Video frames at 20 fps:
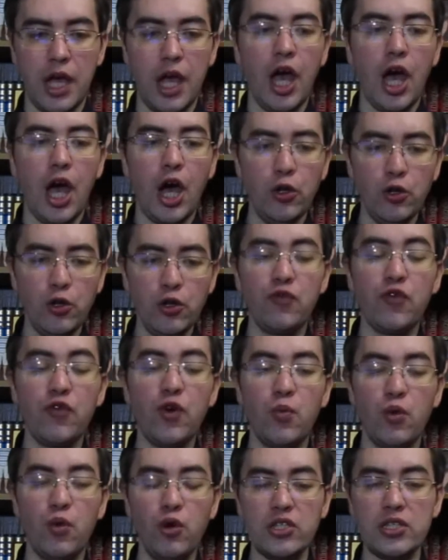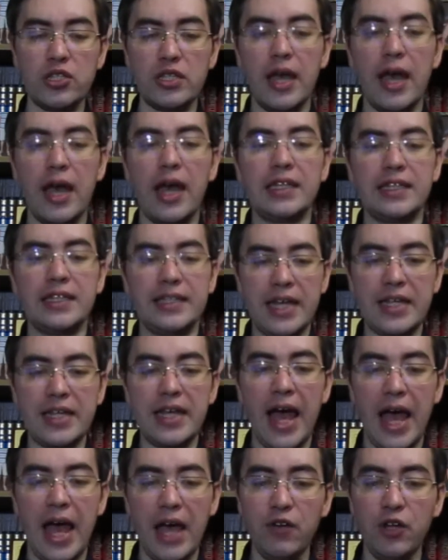Look for books that
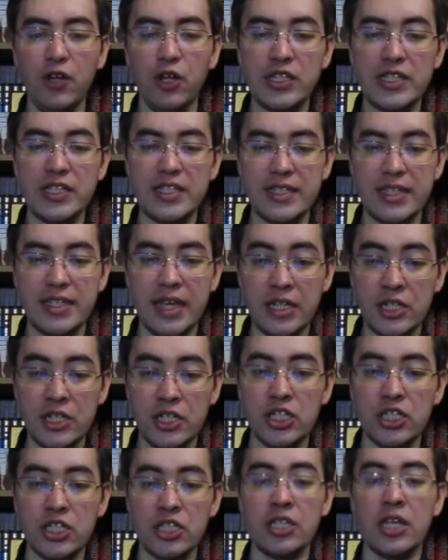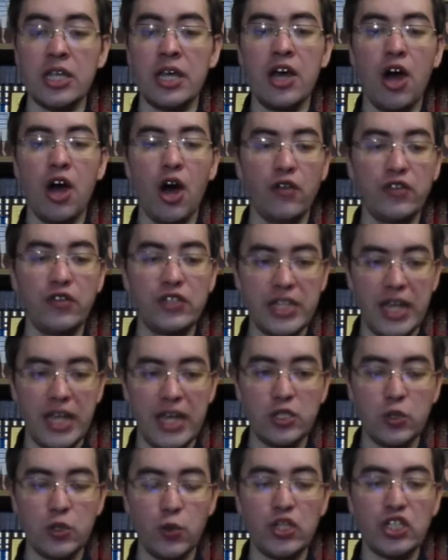have long sections of text
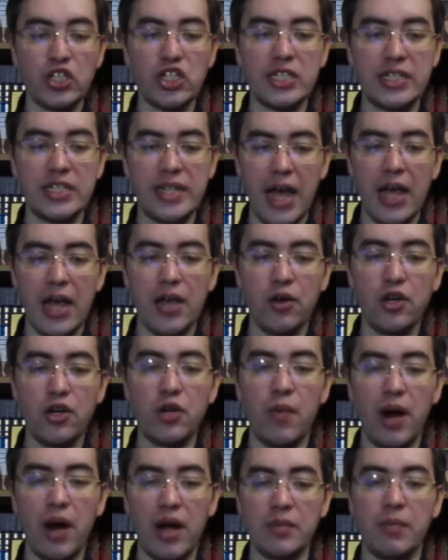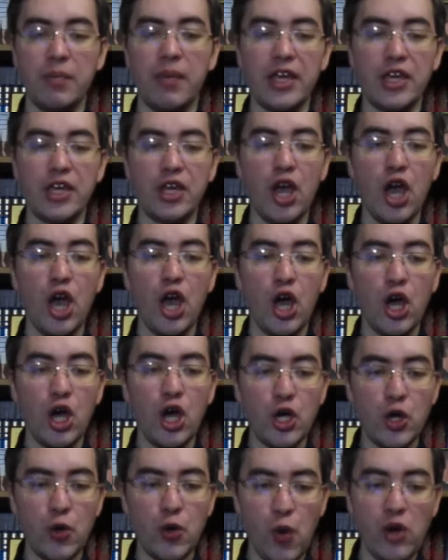with dialogue marked by
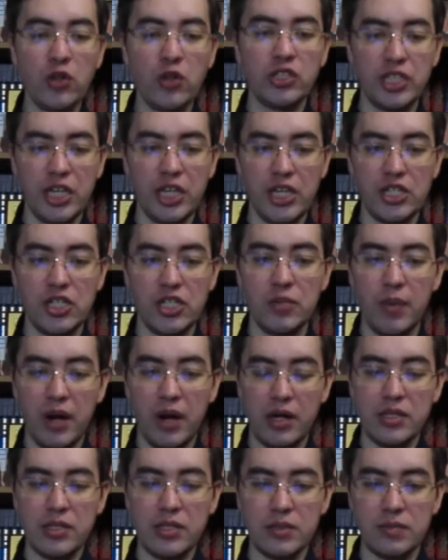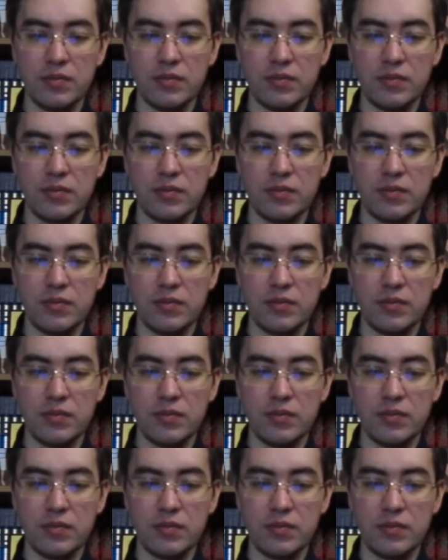quotation marks.